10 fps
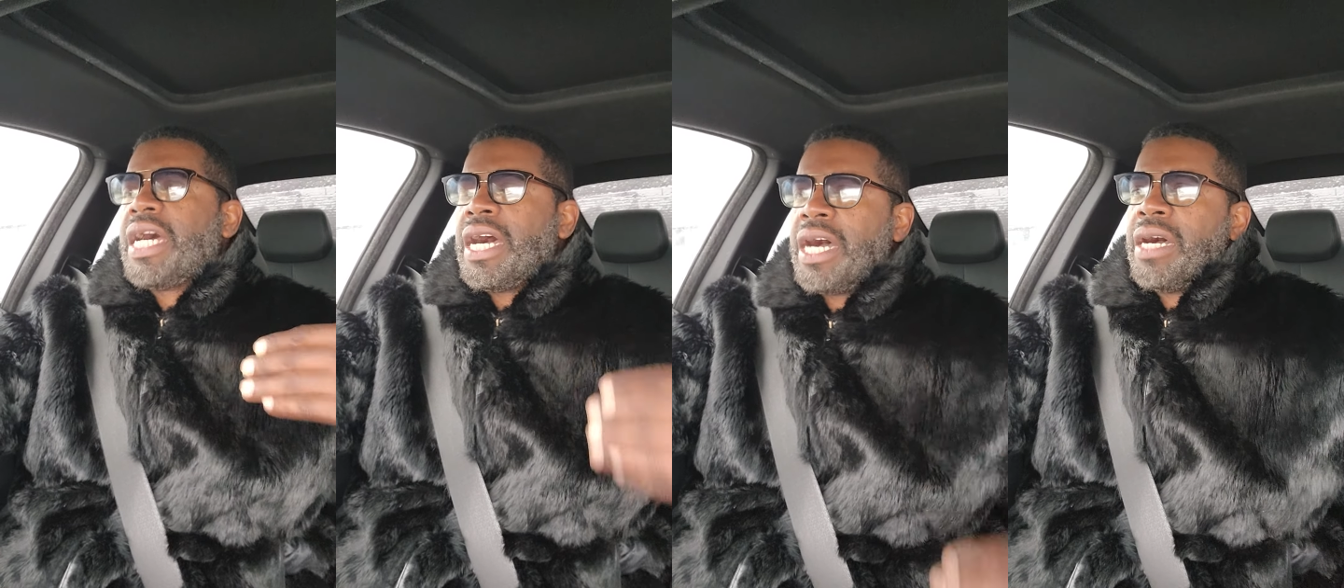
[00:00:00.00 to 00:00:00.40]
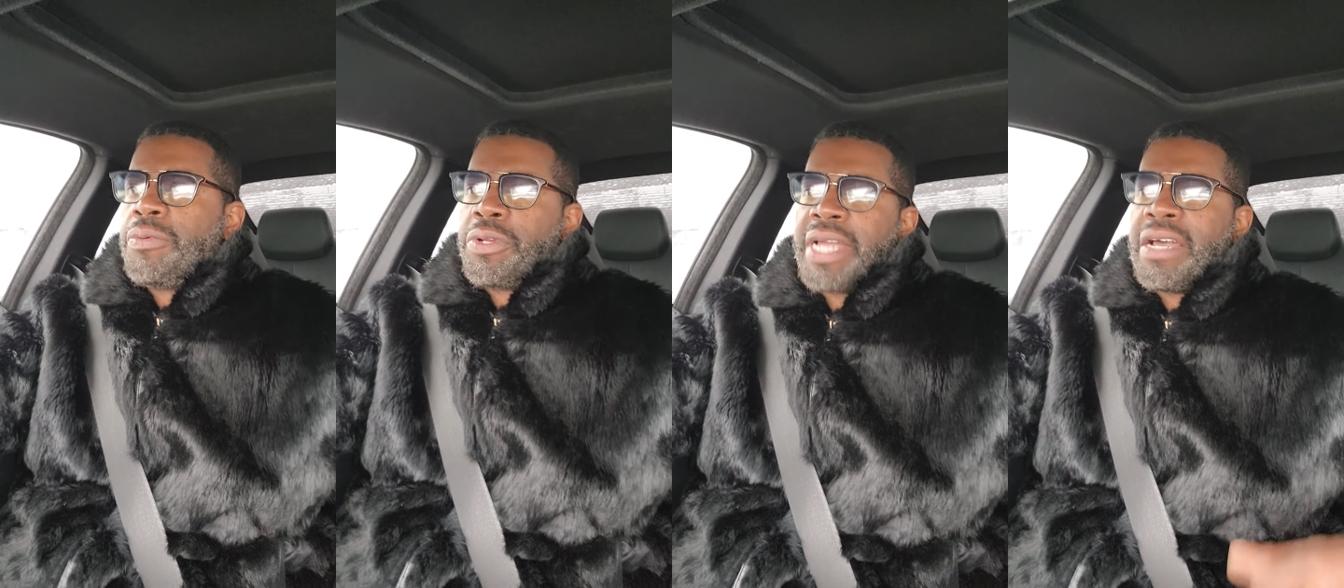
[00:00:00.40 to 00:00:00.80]
We're
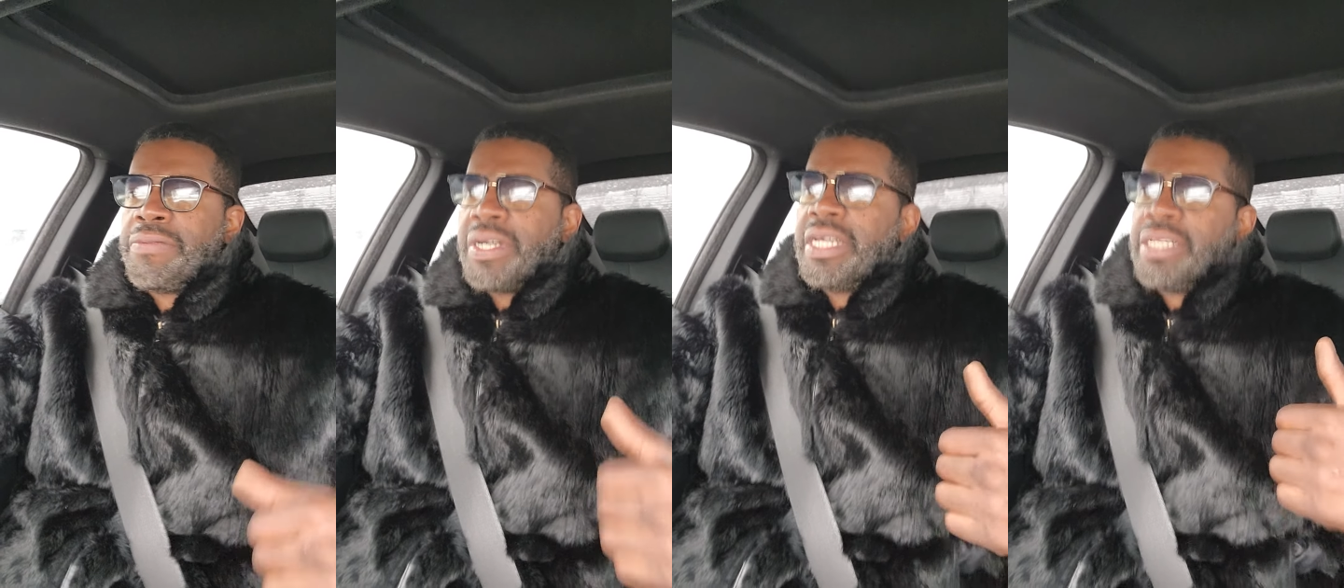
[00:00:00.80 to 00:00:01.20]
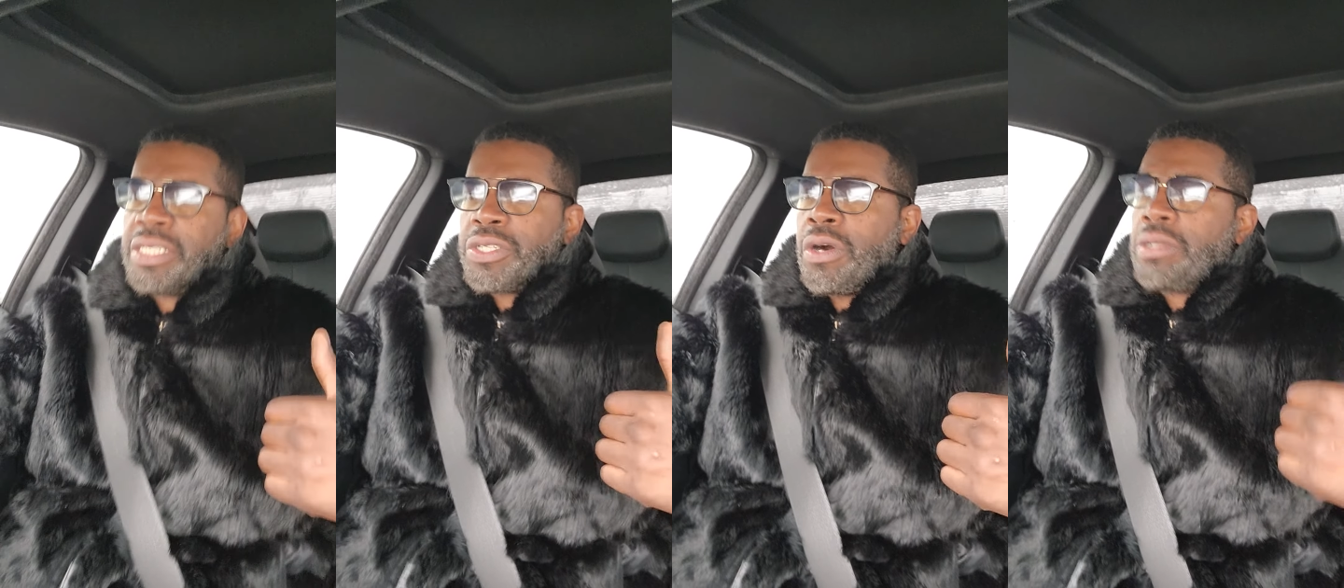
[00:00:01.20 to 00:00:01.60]
going to have,
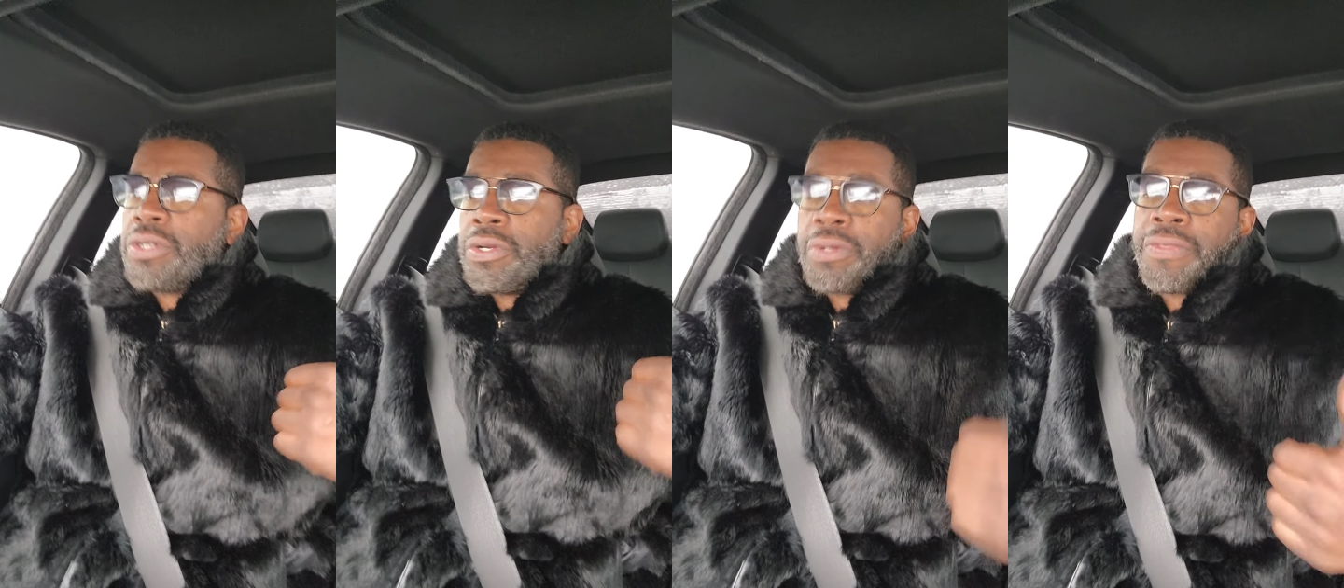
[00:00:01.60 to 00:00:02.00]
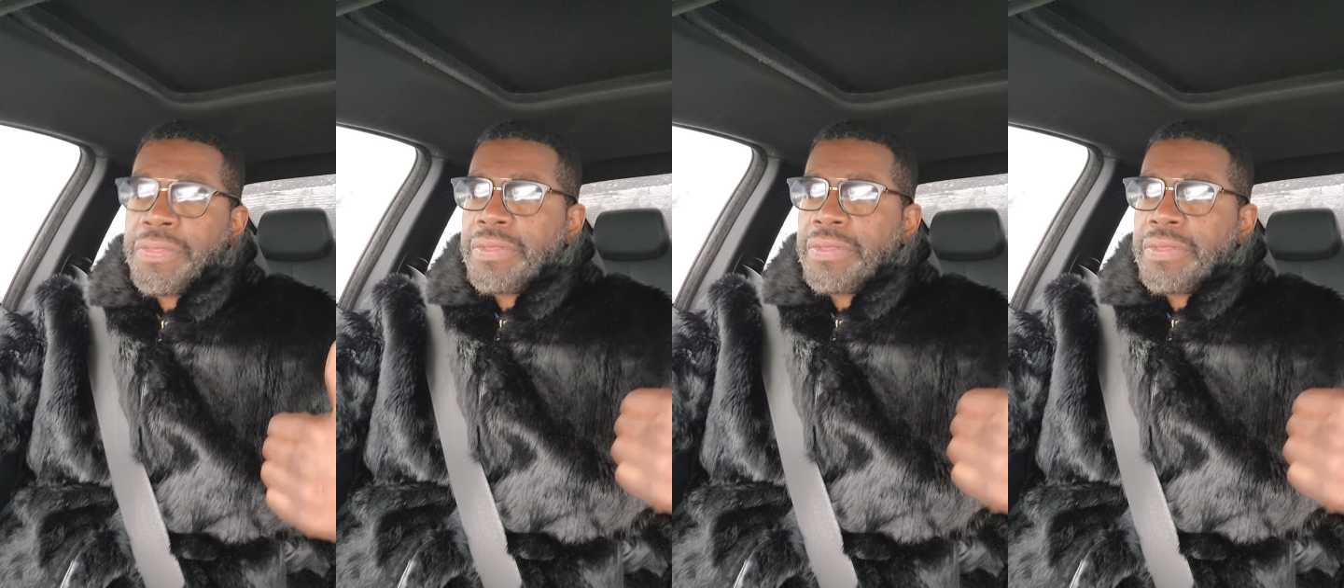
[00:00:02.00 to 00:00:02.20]
it's called Earth.